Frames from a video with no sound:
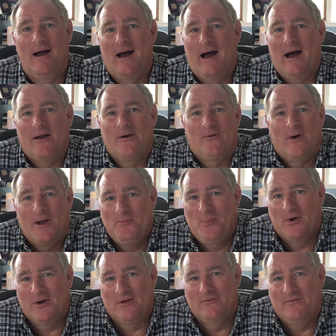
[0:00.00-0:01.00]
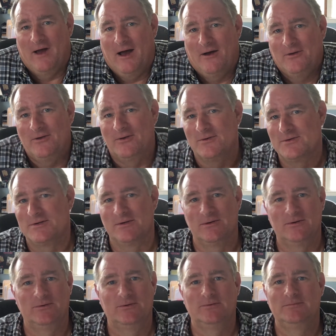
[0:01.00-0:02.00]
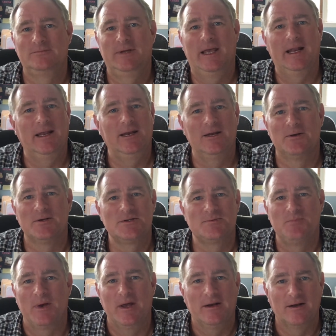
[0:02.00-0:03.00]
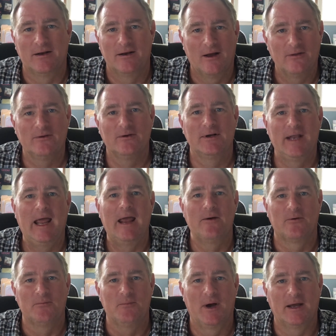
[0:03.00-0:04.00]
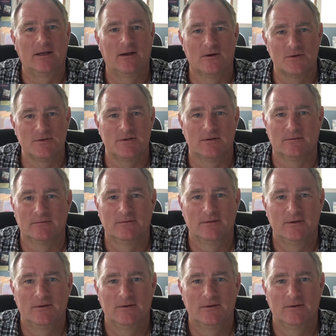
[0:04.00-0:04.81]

How do I put a value to getting to spend another day with my Kirsten,